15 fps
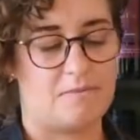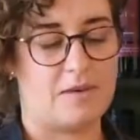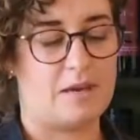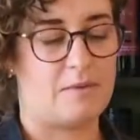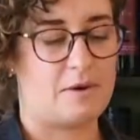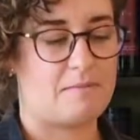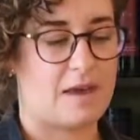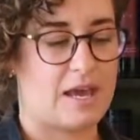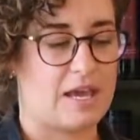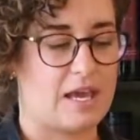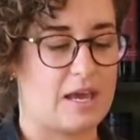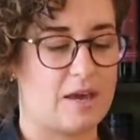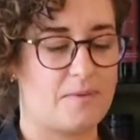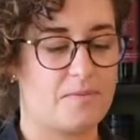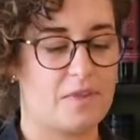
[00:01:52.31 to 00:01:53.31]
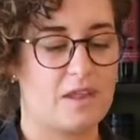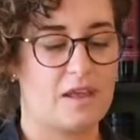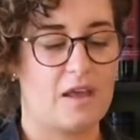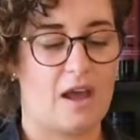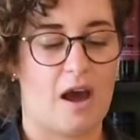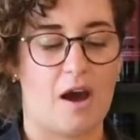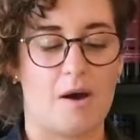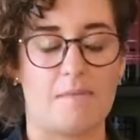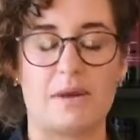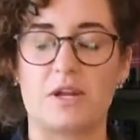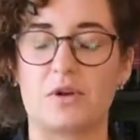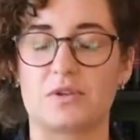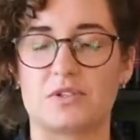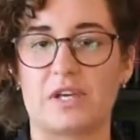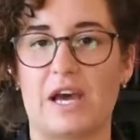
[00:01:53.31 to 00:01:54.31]
beer we're making.
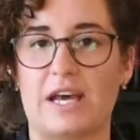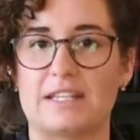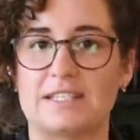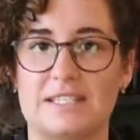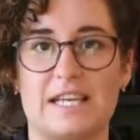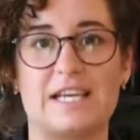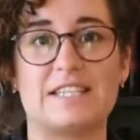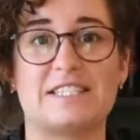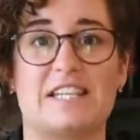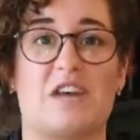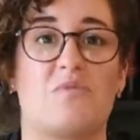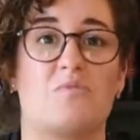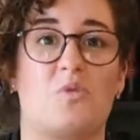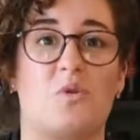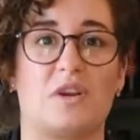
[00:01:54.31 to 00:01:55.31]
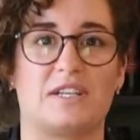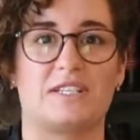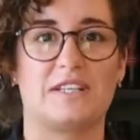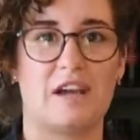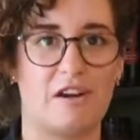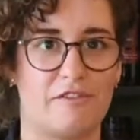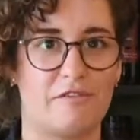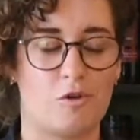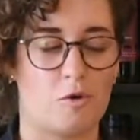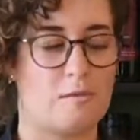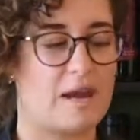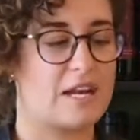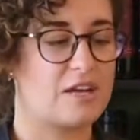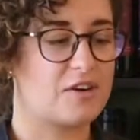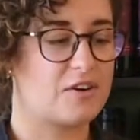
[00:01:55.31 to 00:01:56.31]
It also has yeast and water, so there are 4
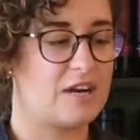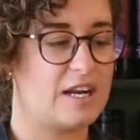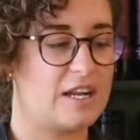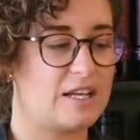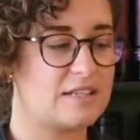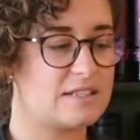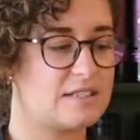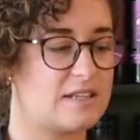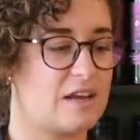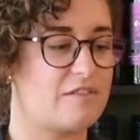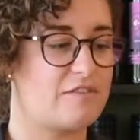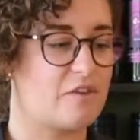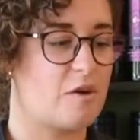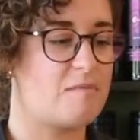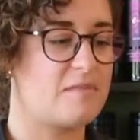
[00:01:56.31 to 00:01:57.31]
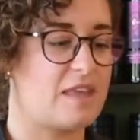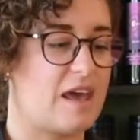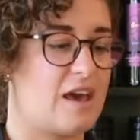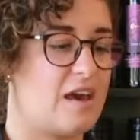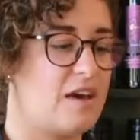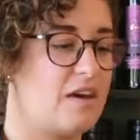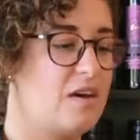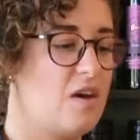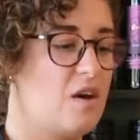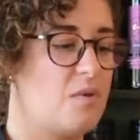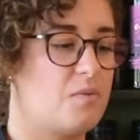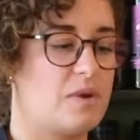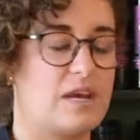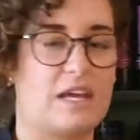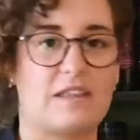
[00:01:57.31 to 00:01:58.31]
main ingredients, and from there
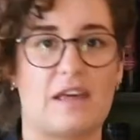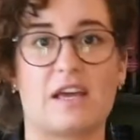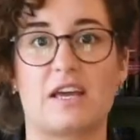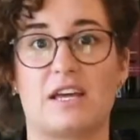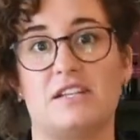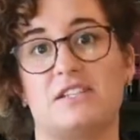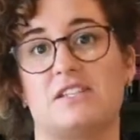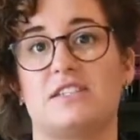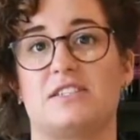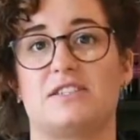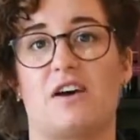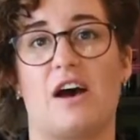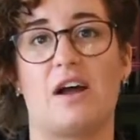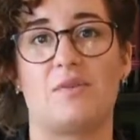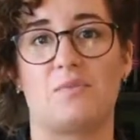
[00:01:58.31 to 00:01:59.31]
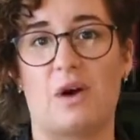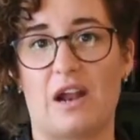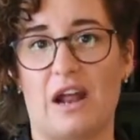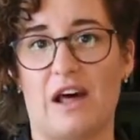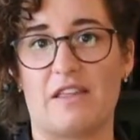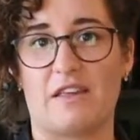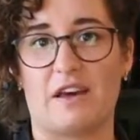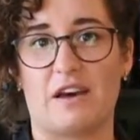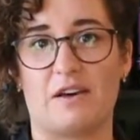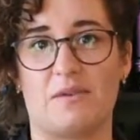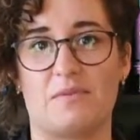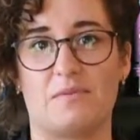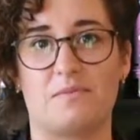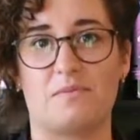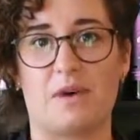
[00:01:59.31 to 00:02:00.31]
we then can decide what
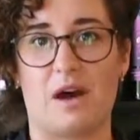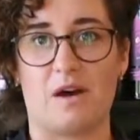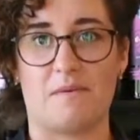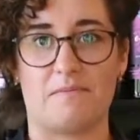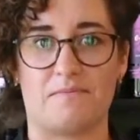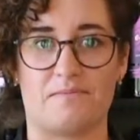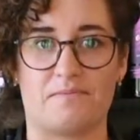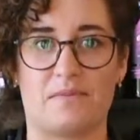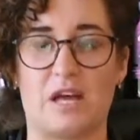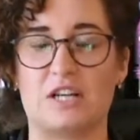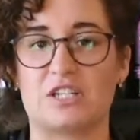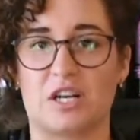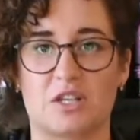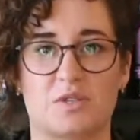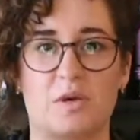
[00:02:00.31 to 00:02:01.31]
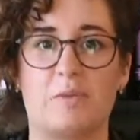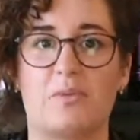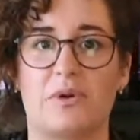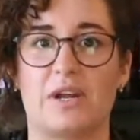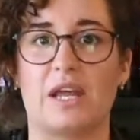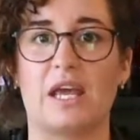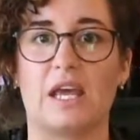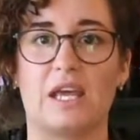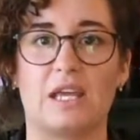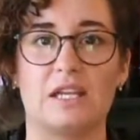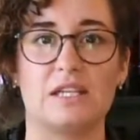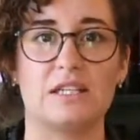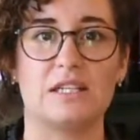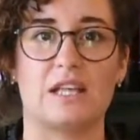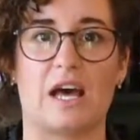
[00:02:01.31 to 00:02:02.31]
other adjuncts we're putting
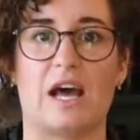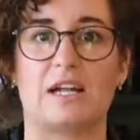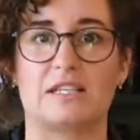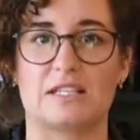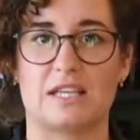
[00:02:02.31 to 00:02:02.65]
in that